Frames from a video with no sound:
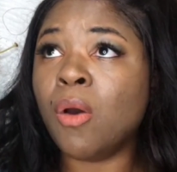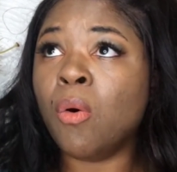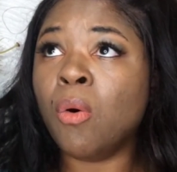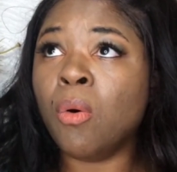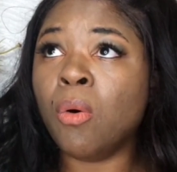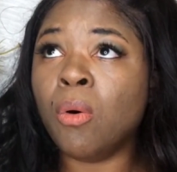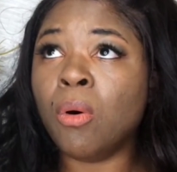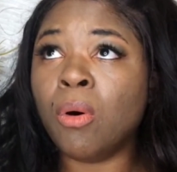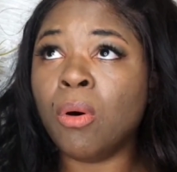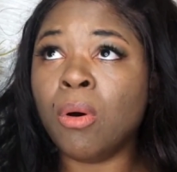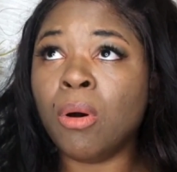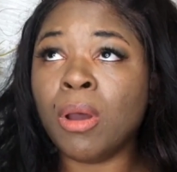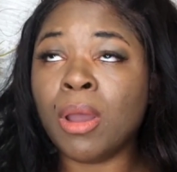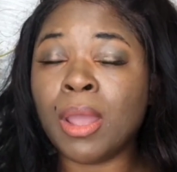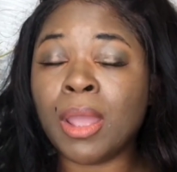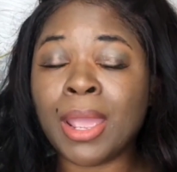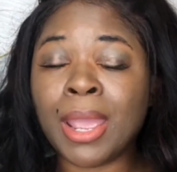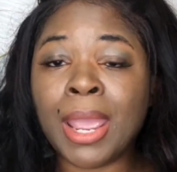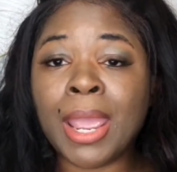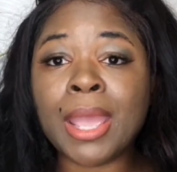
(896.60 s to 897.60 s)
and
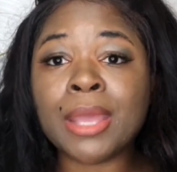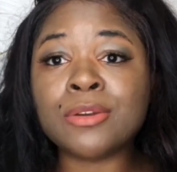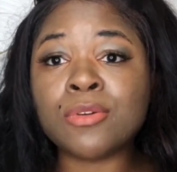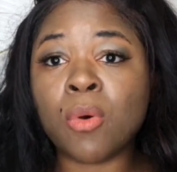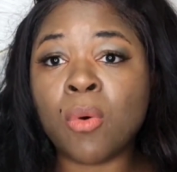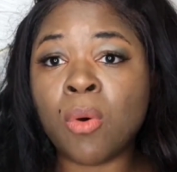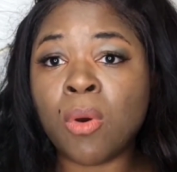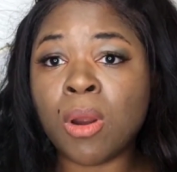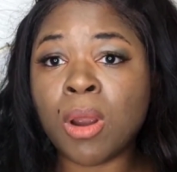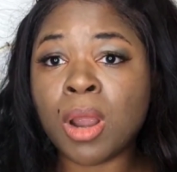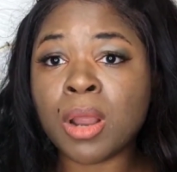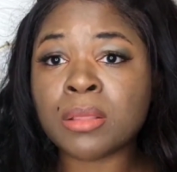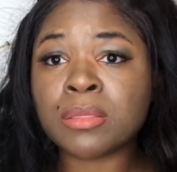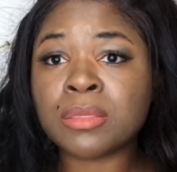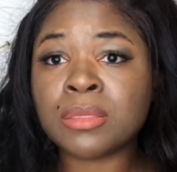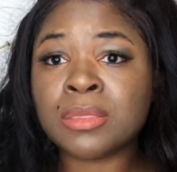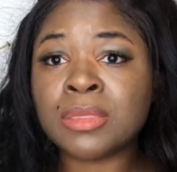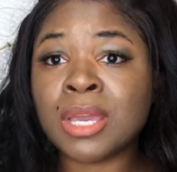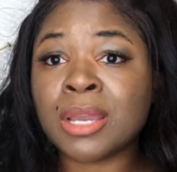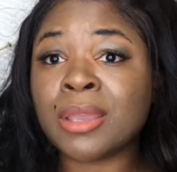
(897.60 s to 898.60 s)
or the
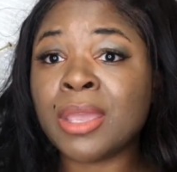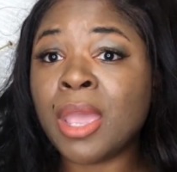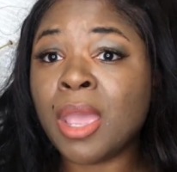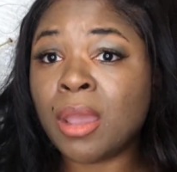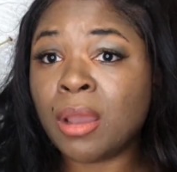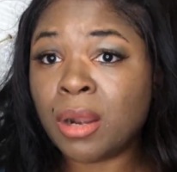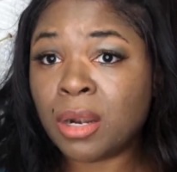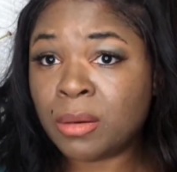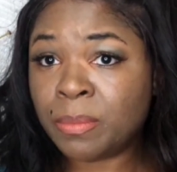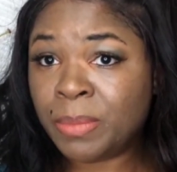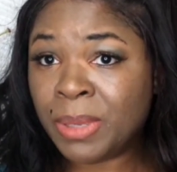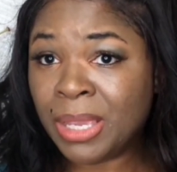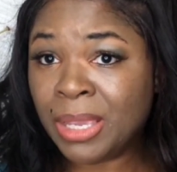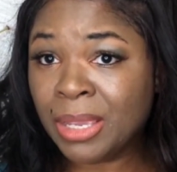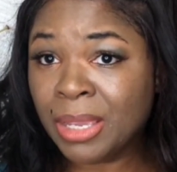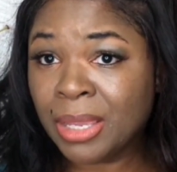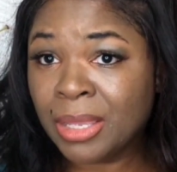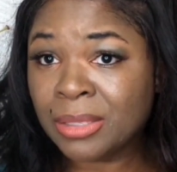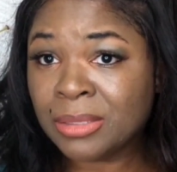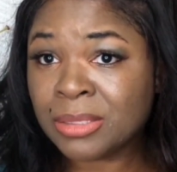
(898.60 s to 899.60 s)
Caribbeans
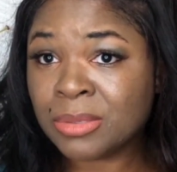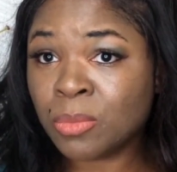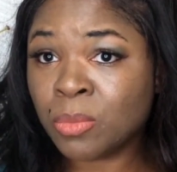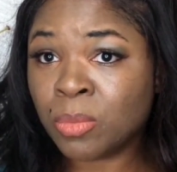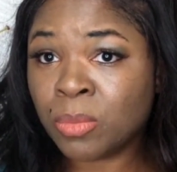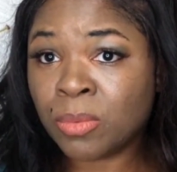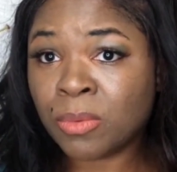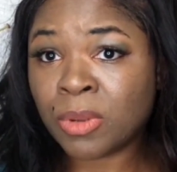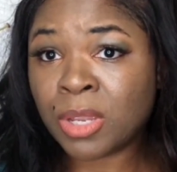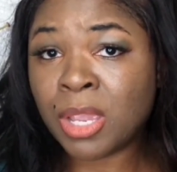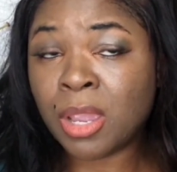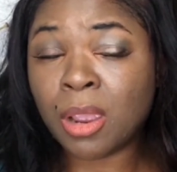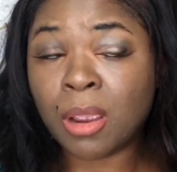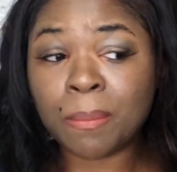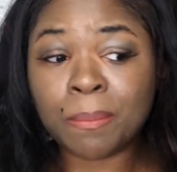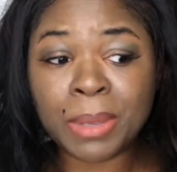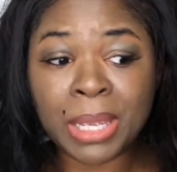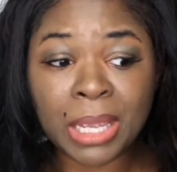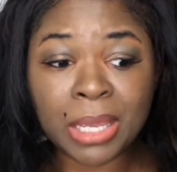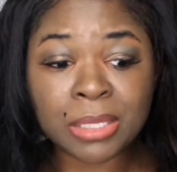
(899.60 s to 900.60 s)

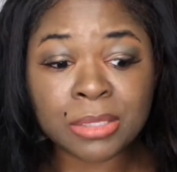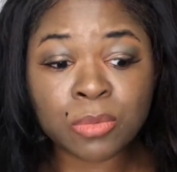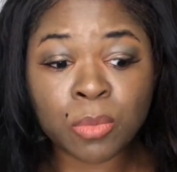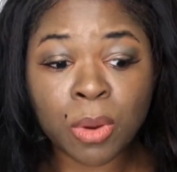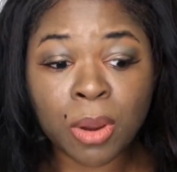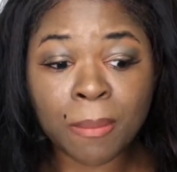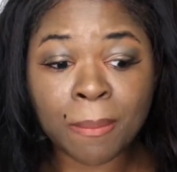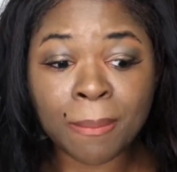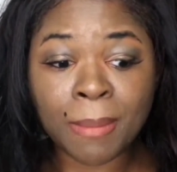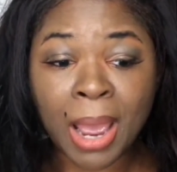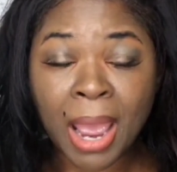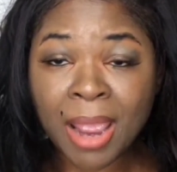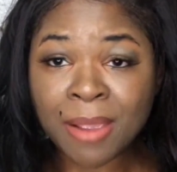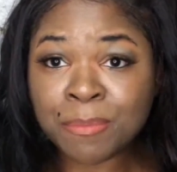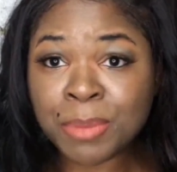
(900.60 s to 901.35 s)
where my people are